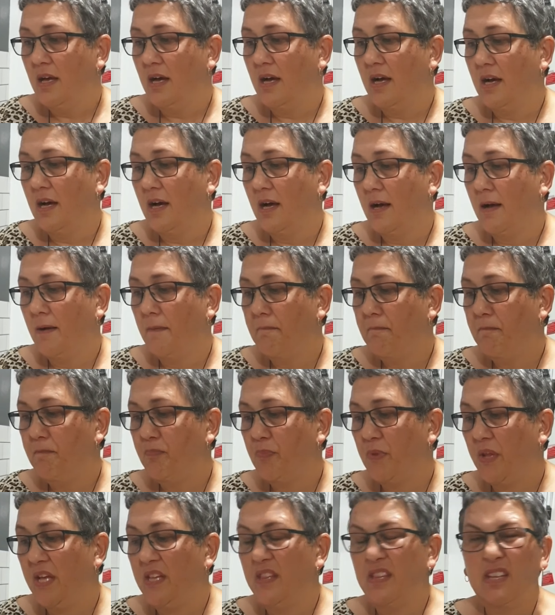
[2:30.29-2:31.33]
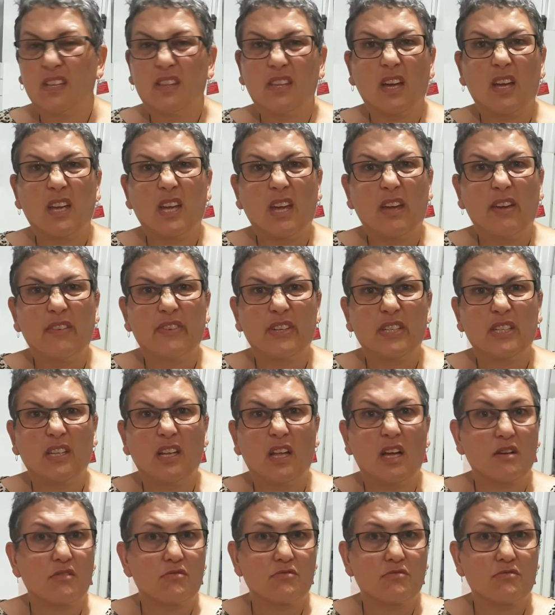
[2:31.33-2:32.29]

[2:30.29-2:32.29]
and that they haven't like